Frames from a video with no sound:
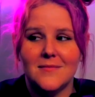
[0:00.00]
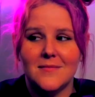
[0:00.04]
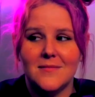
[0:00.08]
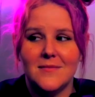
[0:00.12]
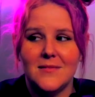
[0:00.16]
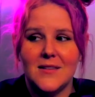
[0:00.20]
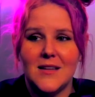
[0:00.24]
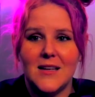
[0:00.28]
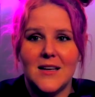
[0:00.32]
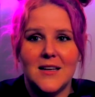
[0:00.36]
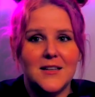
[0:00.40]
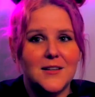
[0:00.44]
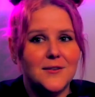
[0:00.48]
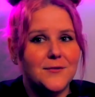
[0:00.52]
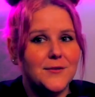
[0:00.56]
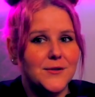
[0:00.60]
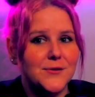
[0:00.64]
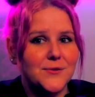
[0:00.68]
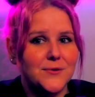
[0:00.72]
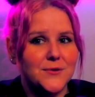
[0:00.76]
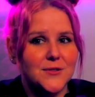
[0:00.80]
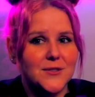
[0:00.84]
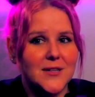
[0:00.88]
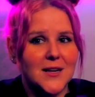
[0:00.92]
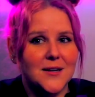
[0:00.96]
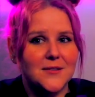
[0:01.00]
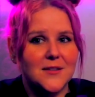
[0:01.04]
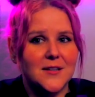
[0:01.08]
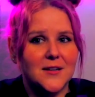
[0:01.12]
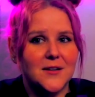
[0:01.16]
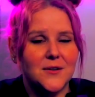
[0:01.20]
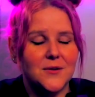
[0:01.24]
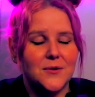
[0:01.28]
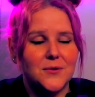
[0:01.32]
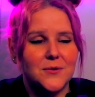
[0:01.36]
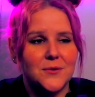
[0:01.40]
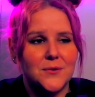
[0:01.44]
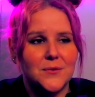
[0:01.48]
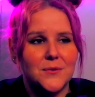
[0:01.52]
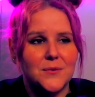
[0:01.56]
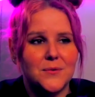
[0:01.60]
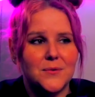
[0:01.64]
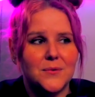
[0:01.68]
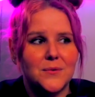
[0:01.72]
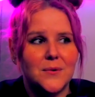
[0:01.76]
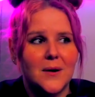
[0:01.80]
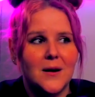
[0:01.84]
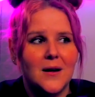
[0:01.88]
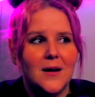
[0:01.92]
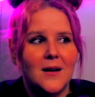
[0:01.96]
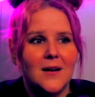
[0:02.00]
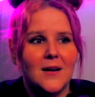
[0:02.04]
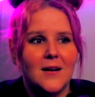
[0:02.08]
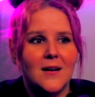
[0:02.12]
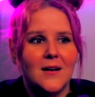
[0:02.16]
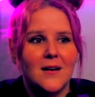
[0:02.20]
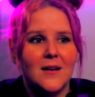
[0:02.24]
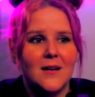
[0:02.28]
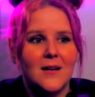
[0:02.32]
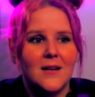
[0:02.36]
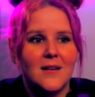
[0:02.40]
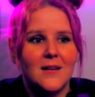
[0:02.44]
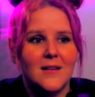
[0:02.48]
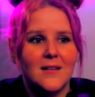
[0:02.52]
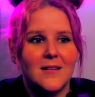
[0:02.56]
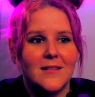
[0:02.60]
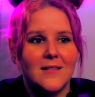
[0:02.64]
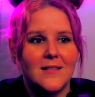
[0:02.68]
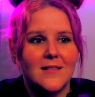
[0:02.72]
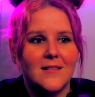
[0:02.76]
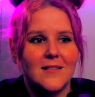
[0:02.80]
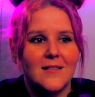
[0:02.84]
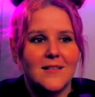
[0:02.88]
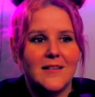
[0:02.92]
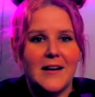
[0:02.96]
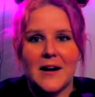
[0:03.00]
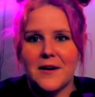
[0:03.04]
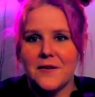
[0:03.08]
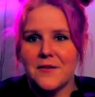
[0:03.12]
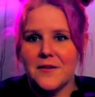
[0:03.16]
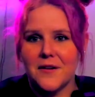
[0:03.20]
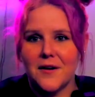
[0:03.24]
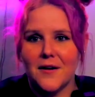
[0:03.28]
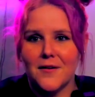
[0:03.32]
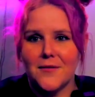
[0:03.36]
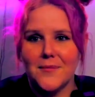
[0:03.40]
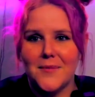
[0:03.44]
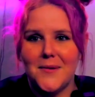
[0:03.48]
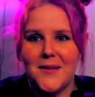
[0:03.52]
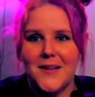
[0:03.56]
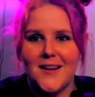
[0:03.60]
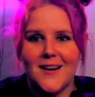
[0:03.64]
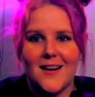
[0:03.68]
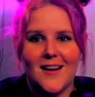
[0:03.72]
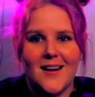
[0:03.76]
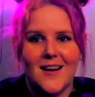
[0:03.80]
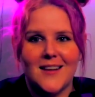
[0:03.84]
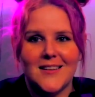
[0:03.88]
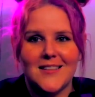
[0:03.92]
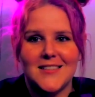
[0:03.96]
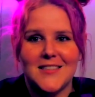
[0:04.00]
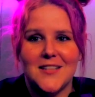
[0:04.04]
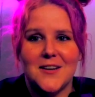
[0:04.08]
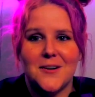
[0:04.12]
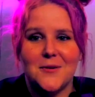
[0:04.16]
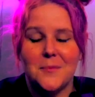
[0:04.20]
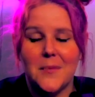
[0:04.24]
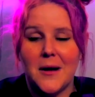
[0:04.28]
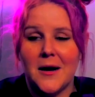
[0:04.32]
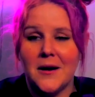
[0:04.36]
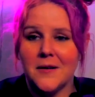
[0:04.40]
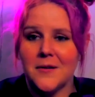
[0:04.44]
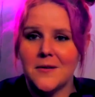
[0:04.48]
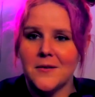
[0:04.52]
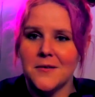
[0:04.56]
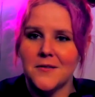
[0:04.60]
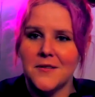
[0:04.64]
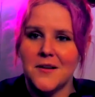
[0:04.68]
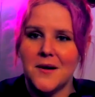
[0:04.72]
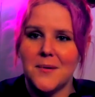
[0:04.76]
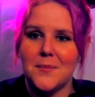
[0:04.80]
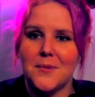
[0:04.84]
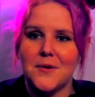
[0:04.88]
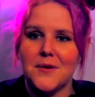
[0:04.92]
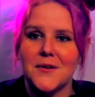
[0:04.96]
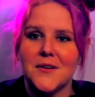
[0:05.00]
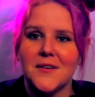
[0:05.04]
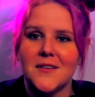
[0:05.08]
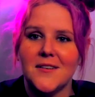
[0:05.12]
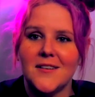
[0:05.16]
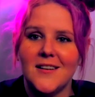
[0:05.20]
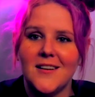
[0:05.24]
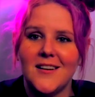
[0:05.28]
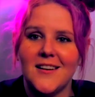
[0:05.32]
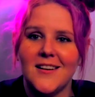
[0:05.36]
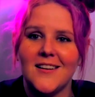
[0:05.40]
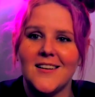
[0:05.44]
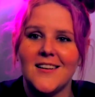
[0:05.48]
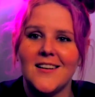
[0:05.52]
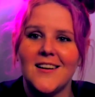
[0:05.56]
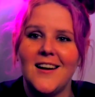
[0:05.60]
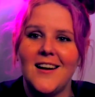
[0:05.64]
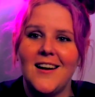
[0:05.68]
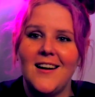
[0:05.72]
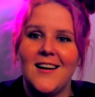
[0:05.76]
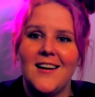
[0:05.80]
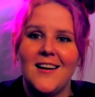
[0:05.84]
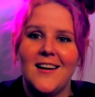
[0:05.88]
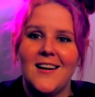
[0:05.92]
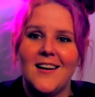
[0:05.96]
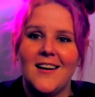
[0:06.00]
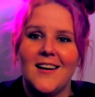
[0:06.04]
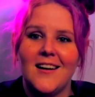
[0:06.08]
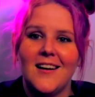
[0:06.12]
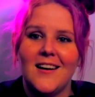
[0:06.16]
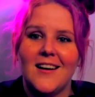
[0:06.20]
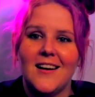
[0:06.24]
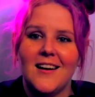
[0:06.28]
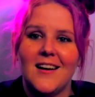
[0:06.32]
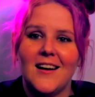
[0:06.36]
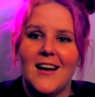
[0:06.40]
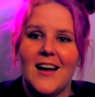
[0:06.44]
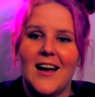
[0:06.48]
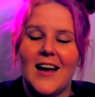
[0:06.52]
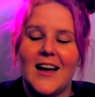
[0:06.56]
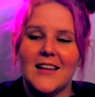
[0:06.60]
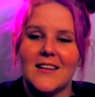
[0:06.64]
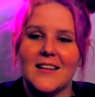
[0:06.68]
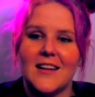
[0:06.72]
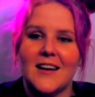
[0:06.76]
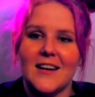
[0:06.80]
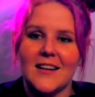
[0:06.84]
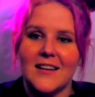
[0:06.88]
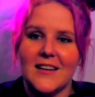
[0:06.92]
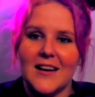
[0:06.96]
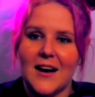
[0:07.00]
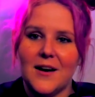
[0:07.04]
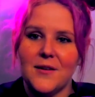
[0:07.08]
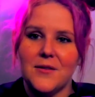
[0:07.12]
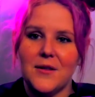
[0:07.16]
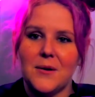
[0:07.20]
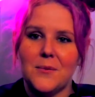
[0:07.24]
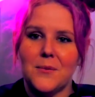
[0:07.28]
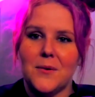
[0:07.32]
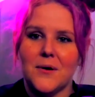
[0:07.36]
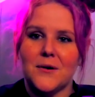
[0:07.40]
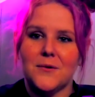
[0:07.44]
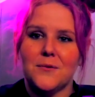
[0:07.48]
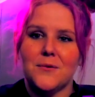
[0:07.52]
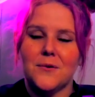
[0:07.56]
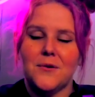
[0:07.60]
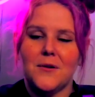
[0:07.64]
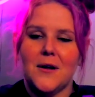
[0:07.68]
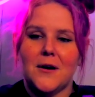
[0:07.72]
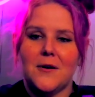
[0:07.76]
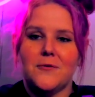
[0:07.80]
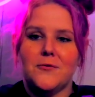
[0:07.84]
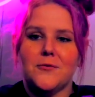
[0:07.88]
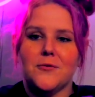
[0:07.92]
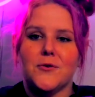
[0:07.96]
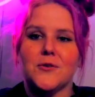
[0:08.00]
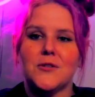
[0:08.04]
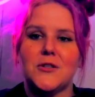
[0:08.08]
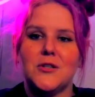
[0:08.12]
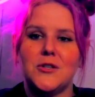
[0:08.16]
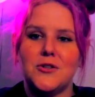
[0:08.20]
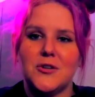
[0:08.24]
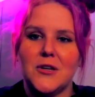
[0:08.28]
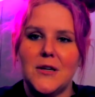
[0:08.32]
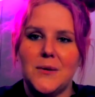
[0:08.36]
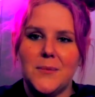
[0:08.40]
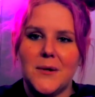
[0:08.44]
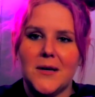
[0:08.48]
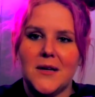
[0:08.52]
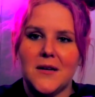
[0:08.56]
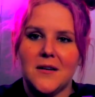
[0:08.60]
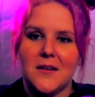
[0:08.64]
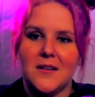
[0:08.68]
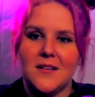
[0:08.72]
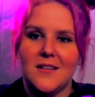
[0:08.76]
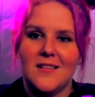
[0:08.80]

the individuals out there who now the government has their medical number and like now they want to roll out forced treatment.